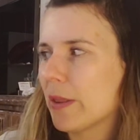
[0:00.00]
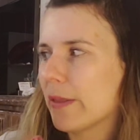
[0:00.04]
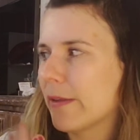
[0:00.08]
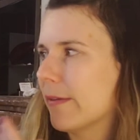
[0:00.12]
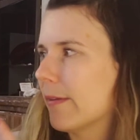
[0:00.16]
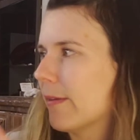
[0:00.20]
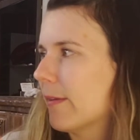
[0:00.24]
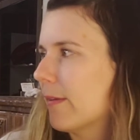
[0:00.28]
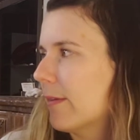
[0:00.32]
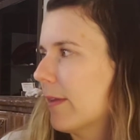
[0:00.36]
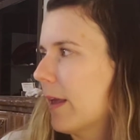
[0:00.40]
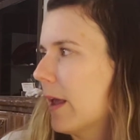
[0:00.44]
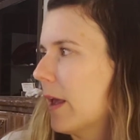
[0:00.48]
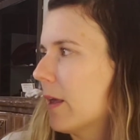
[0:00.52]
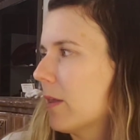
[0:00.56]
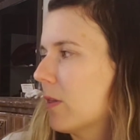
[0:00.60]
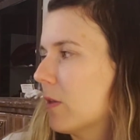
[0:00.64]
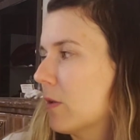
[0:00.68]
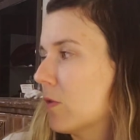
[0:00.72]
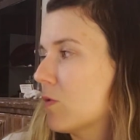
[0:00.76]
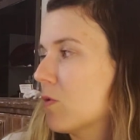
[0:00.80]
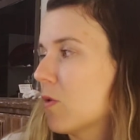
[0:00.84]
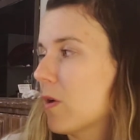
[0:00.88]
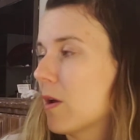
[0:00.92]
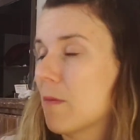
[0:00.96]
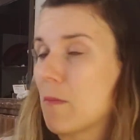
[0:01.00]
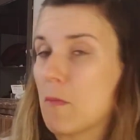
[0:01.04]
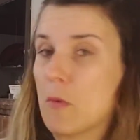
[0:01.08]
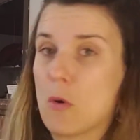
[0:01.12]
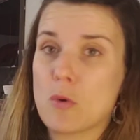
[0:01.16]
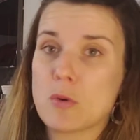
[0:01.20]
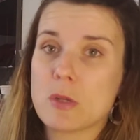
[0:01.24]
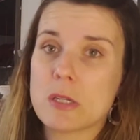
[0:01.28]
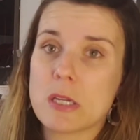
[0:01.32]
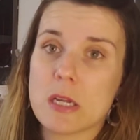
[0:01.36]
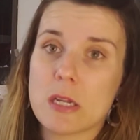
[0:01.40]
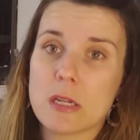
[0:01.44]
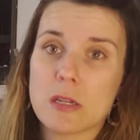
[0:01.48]
This is like the story of
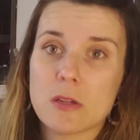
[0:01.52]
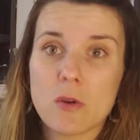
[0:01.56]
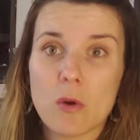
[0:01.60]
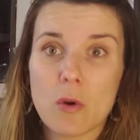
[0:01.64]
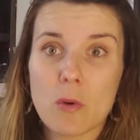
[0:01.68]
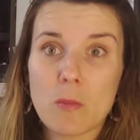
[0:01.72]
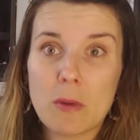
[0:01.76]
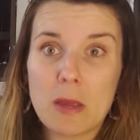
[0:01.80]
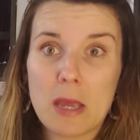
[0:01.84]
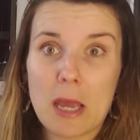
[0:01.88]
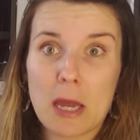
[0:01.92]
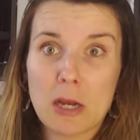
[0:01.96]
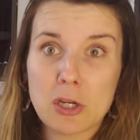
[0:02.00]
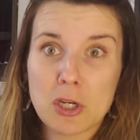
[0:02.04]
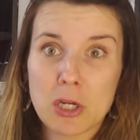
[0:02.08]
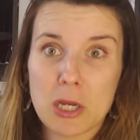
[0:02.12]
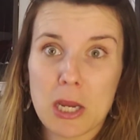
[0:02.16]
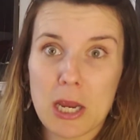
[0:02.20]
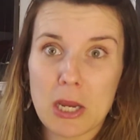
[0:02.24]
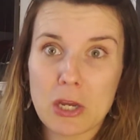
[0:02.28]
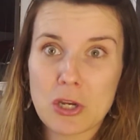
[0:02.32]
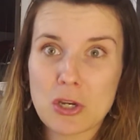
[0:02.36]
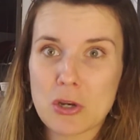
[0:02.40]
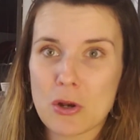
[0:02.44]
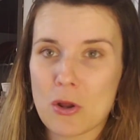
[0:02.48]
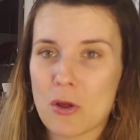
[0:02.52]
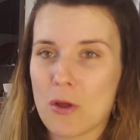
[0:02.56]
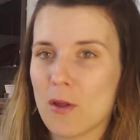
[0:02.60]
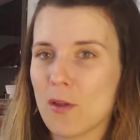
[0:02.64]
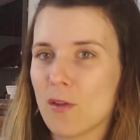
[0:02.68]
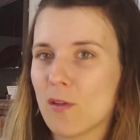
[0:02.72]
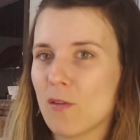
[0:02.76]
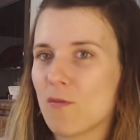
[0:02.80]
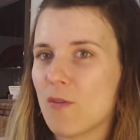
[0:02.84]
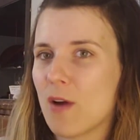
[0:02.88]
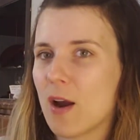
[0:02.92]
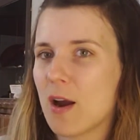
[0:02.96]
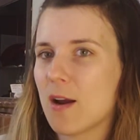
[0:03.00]
Moses, so it would be educational
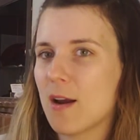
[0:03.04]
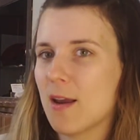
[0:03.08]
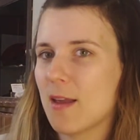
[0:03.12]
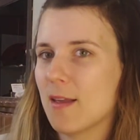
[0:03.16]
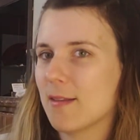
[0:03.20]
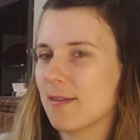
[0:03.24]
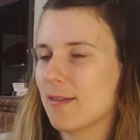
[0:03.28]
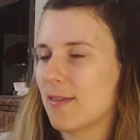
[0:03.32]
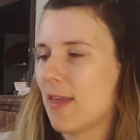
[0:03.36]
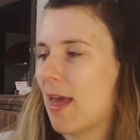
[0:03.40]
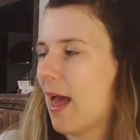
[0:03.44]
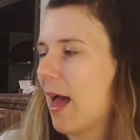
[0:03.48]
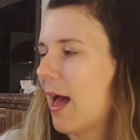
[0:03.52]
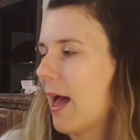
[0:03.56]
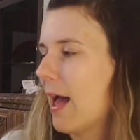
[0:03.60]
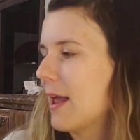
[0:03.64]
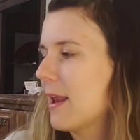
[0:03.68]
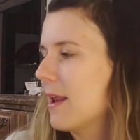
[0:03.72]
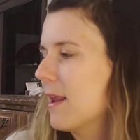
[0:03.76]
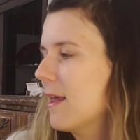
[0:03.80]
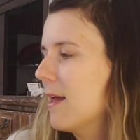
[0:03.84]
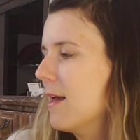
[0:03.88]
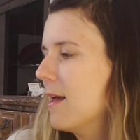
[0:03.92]
as far as that.